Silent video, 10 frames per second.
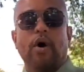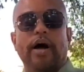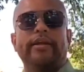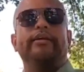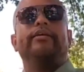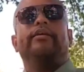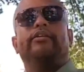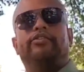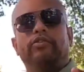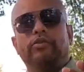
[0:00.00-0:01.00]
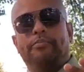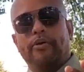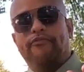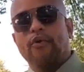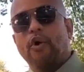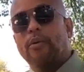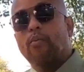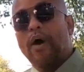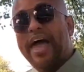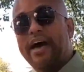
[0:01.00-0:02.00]
want to
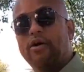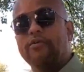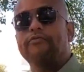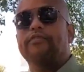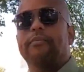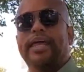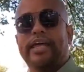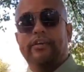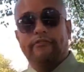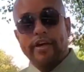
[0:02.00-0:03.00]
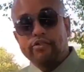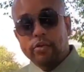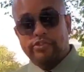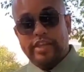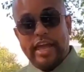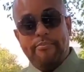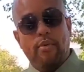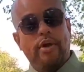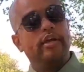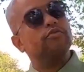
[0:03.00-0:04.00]
perform well from an individual
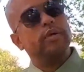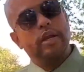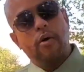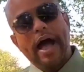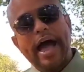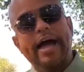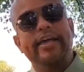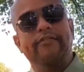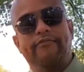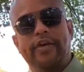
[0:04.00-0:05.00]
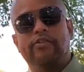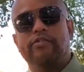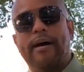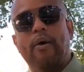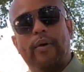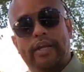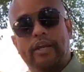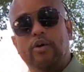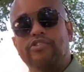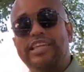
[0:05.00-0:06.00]
standpoint because we know how he feels about
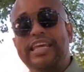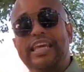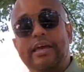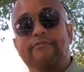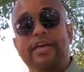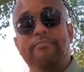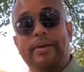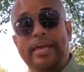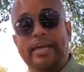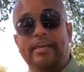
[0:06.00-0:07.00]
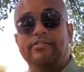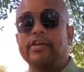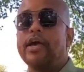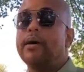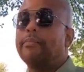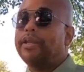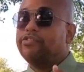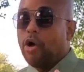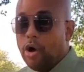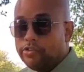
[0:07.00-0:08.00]
winning those league MVPs. But
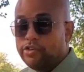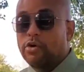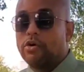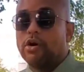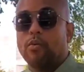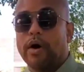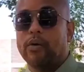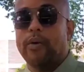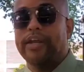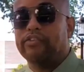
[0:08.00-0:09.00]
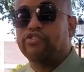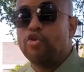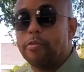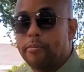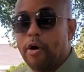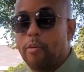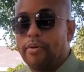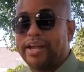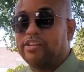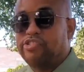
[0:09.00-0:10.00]
he's also going to want to win a Super Bowl,
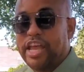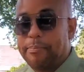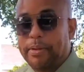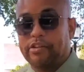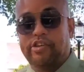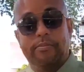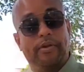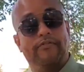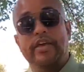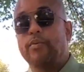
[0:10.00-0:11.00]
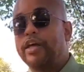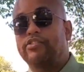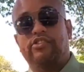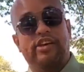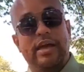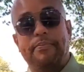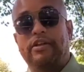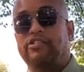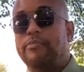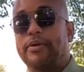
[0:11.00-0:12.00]
bring a championship. And if he wins a
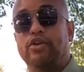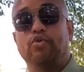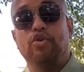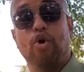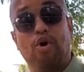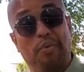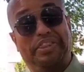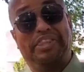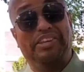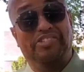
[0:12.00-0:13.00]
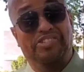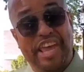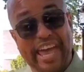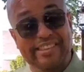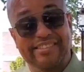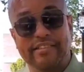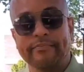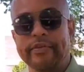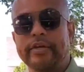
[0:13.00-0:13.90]
championship in New York with the Jets,